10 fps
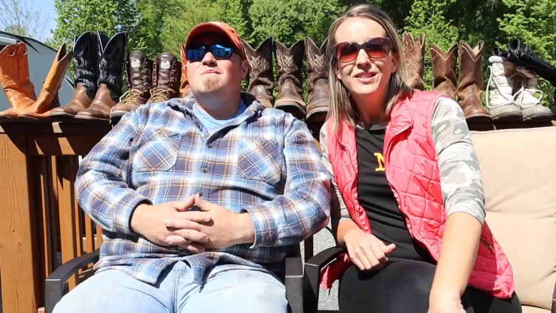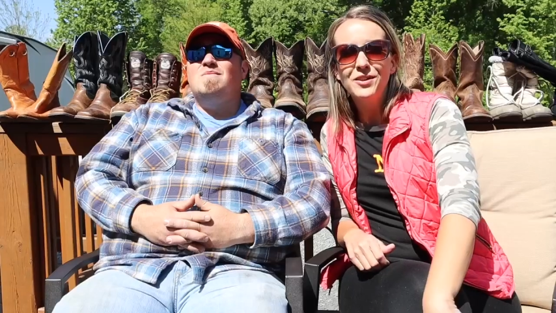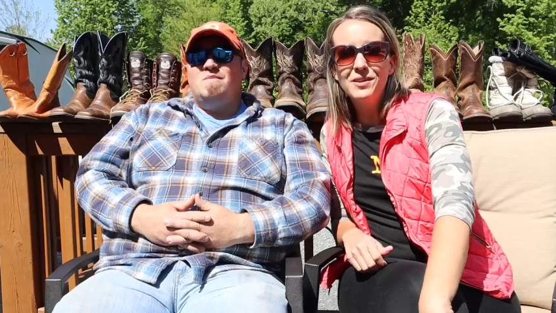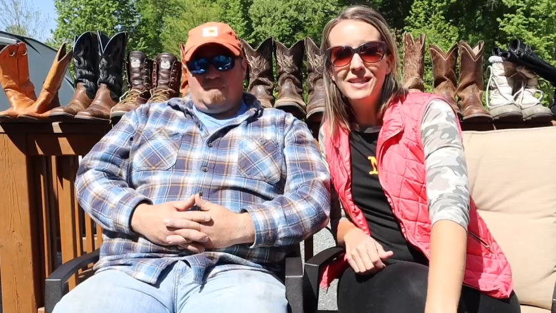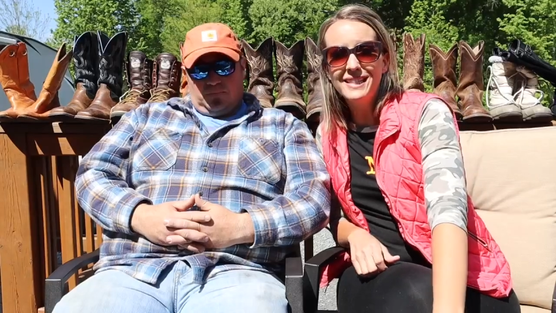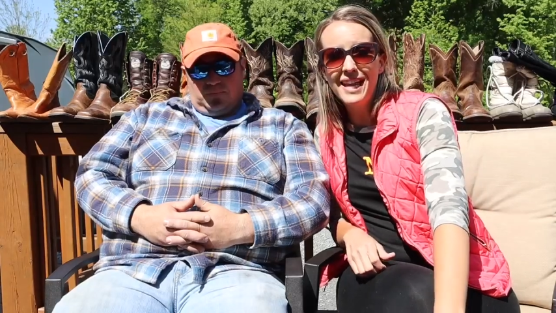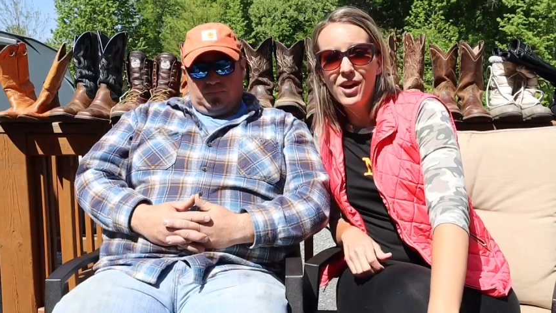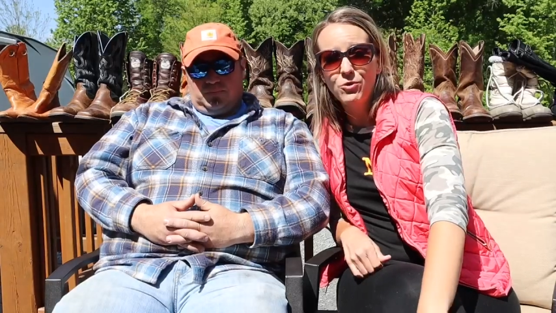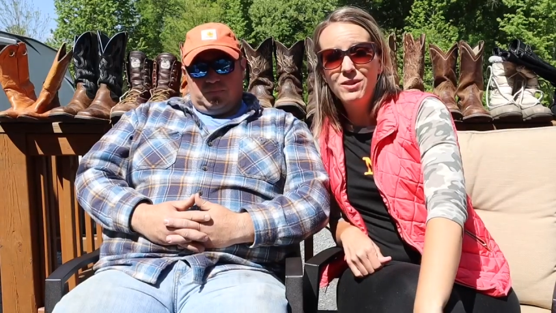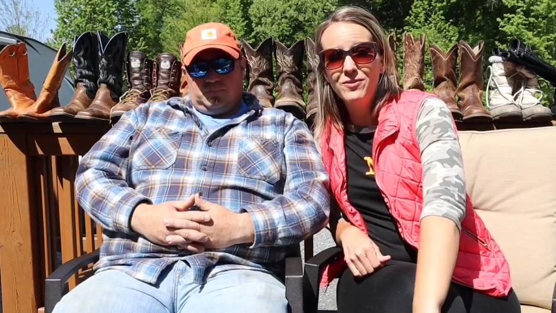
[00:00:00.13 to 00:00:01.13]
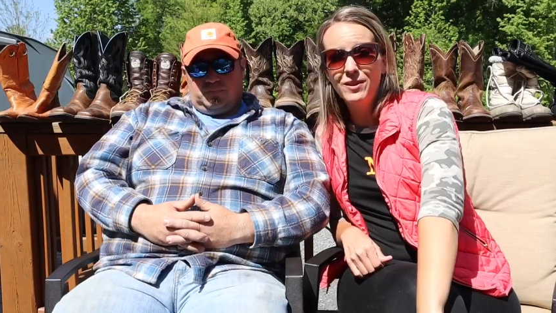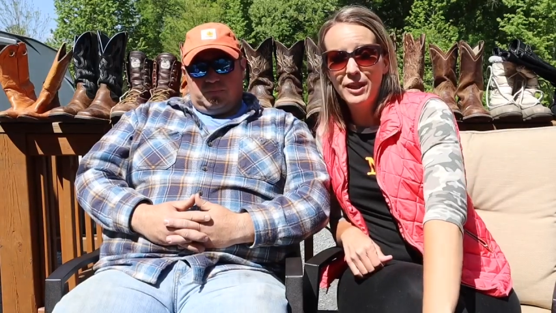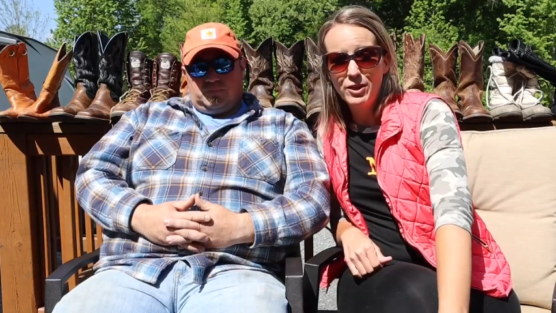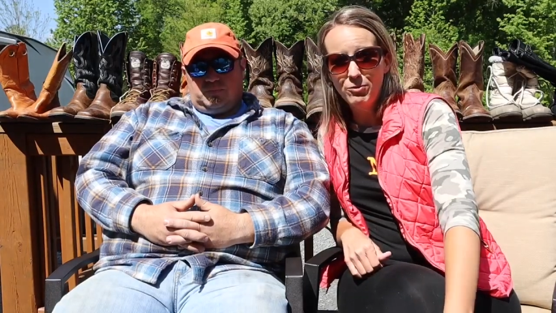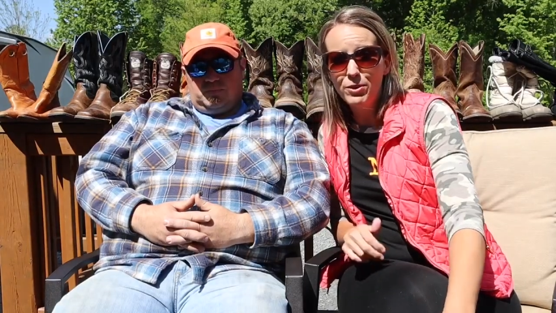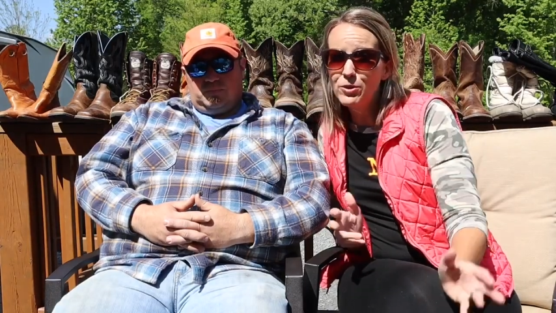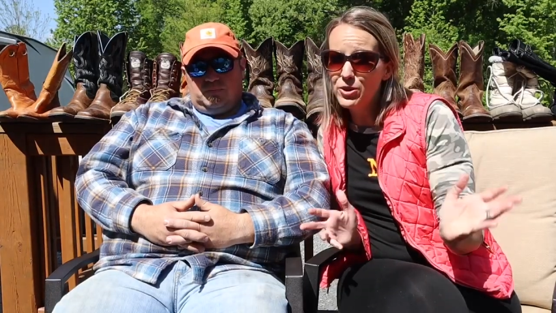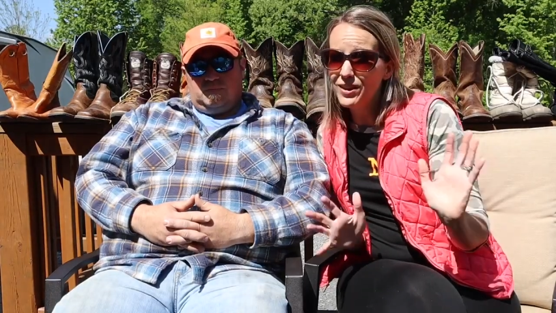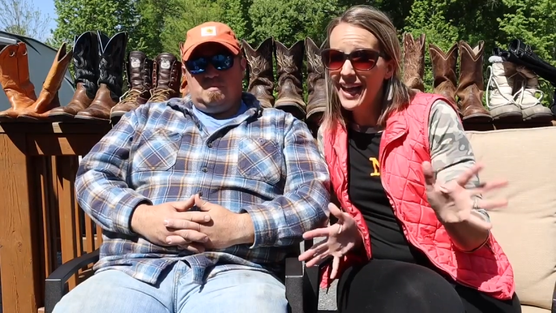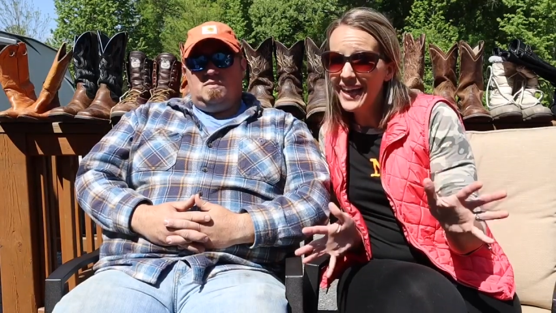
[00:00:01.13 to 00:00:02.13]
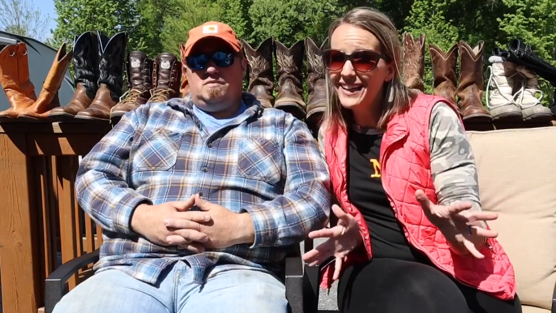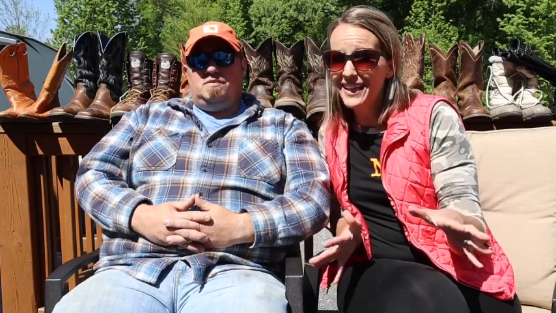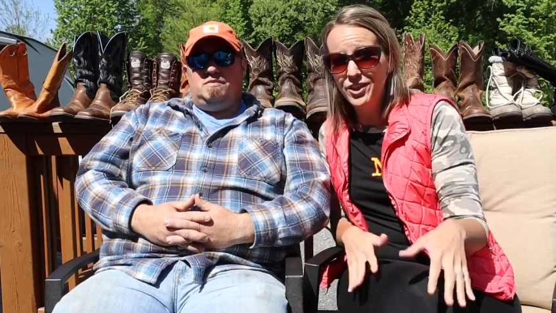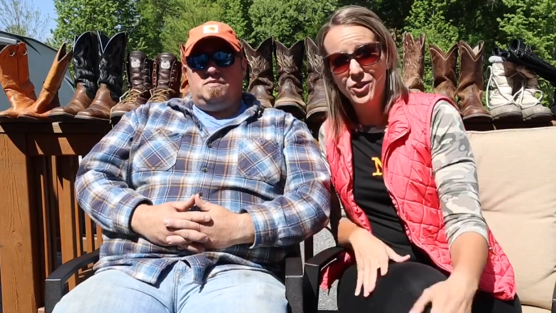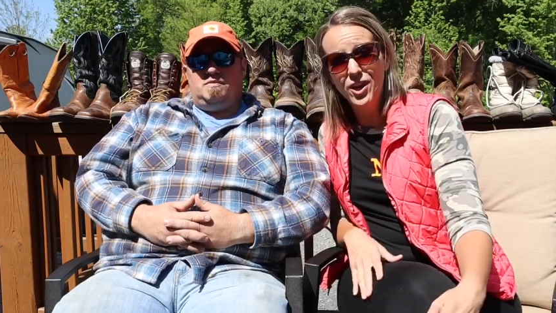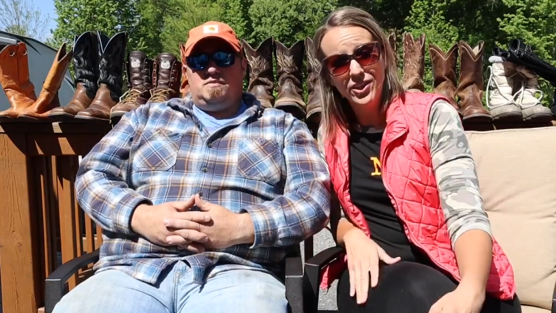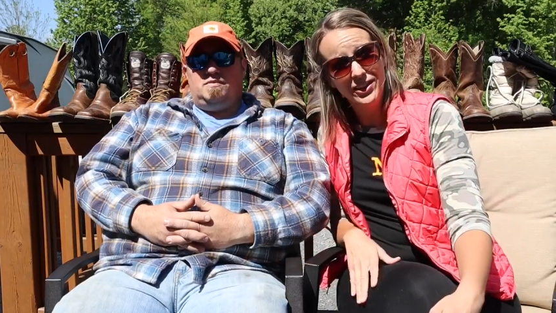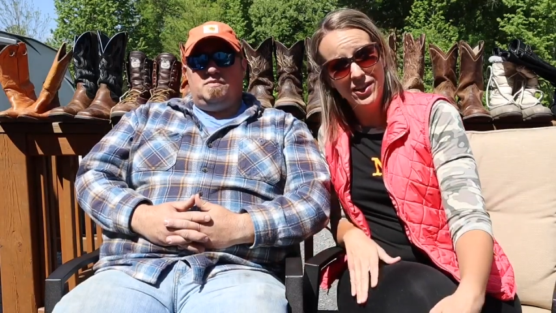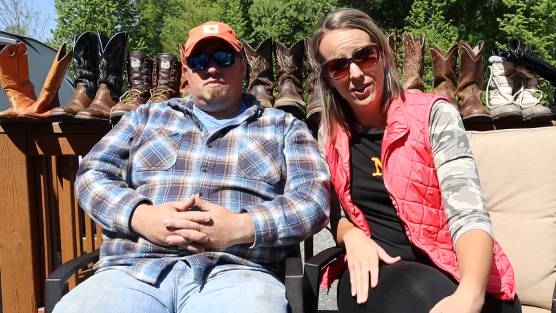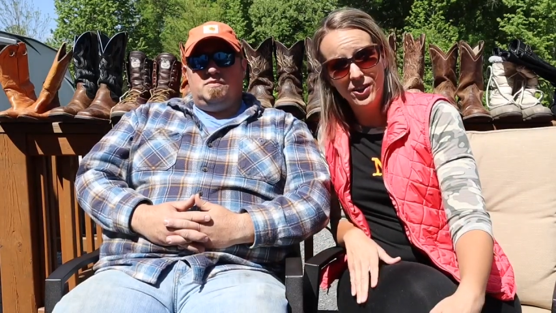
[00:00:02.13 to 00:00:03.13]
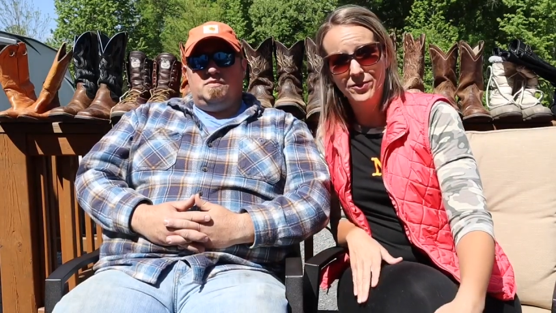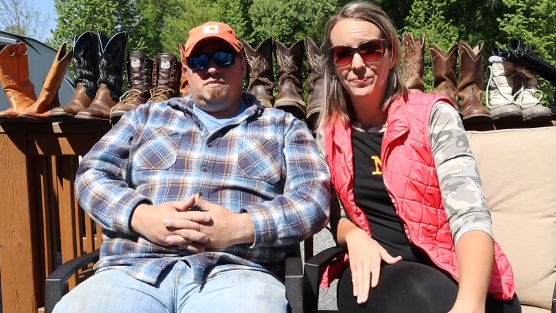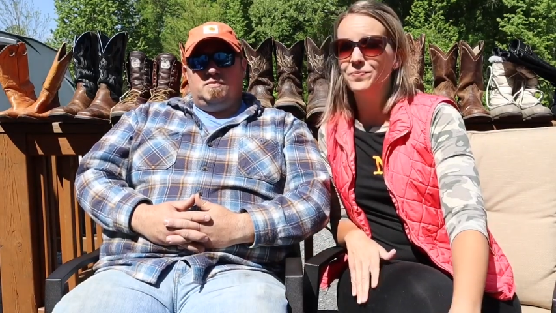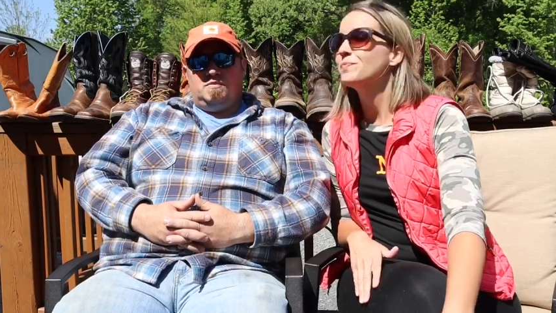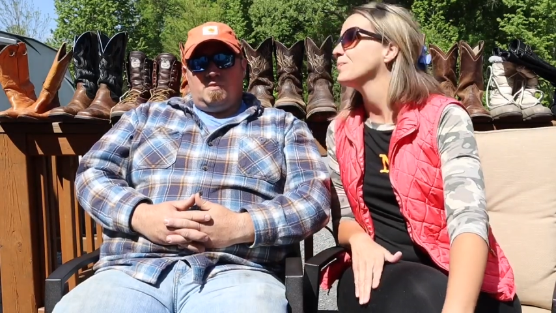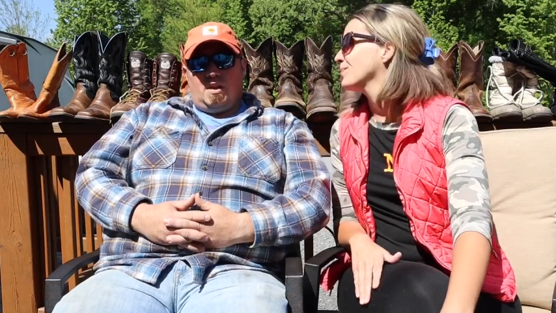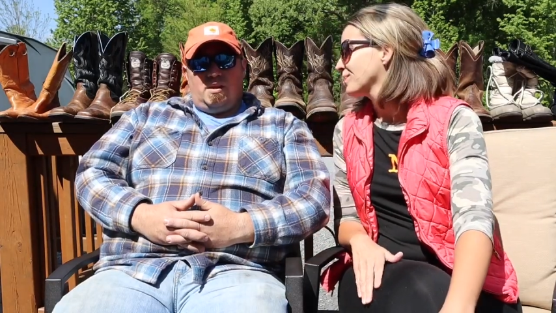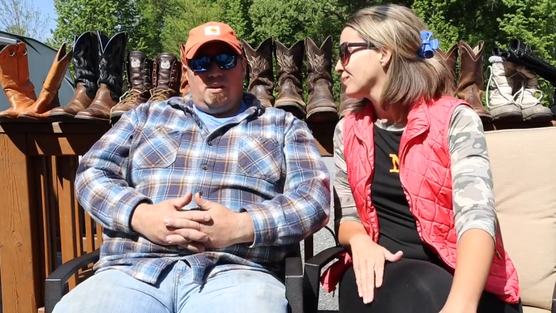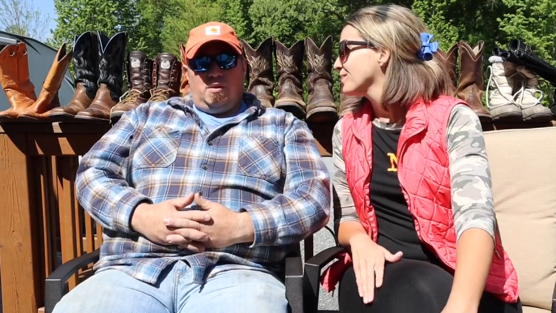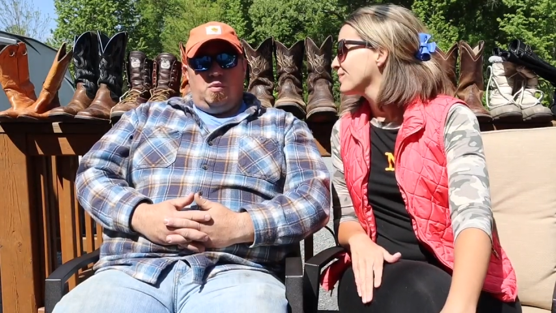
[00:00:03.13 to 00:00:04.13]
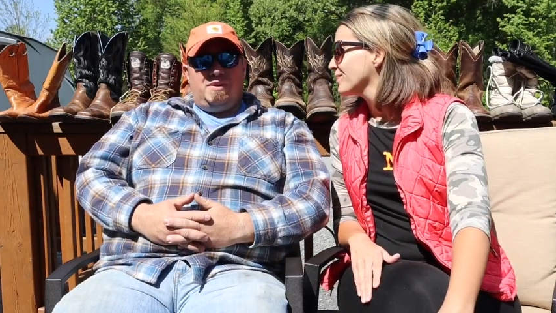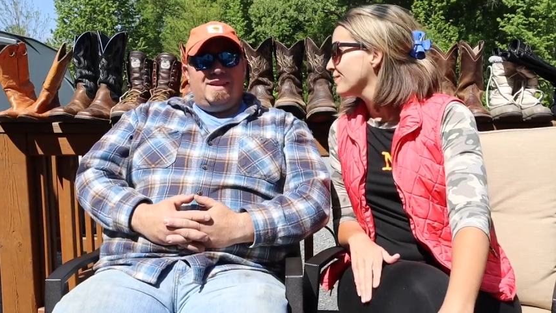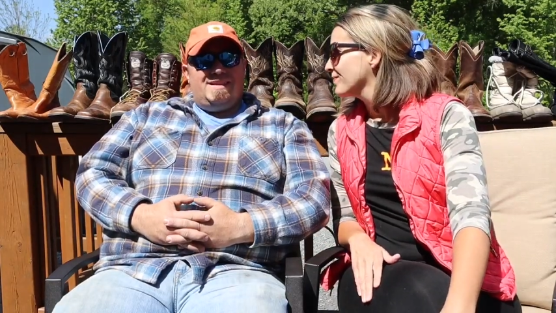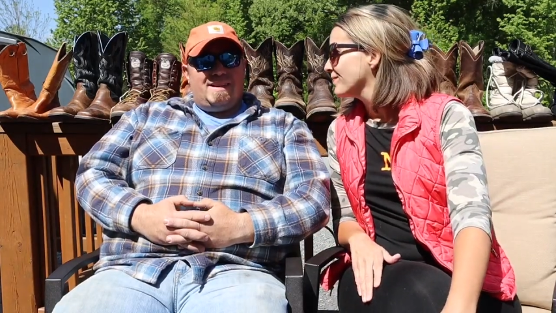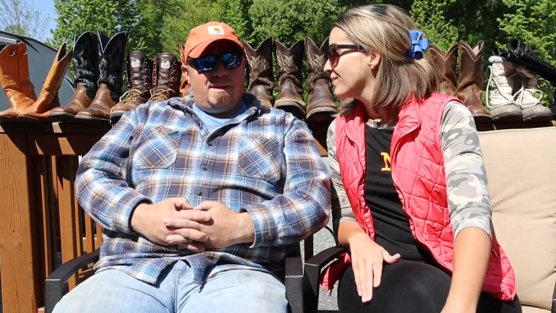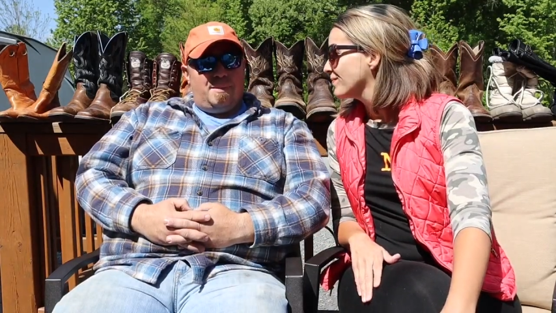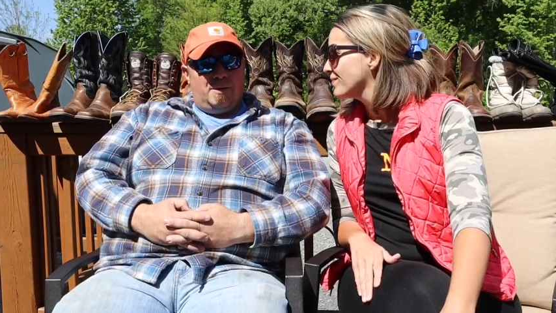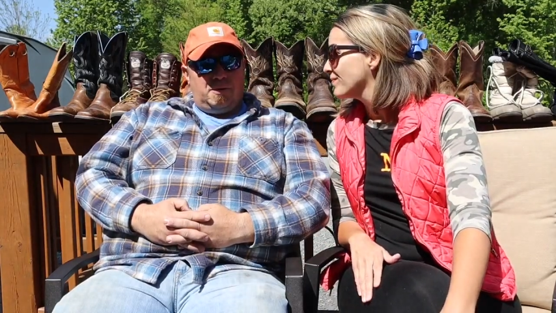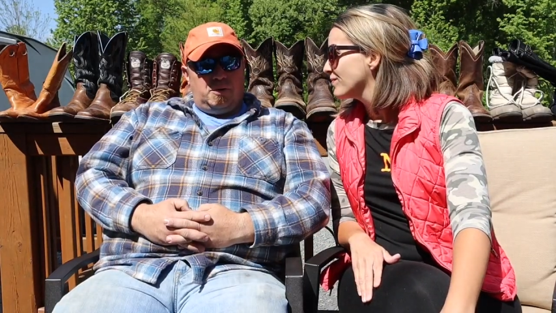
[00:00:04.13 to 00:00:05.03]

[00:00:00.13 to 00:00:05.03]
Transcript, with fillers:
Speaker 1: So in the South, we feel like your boots are kind of like your calling card.
Speaker 2: You know, what they say about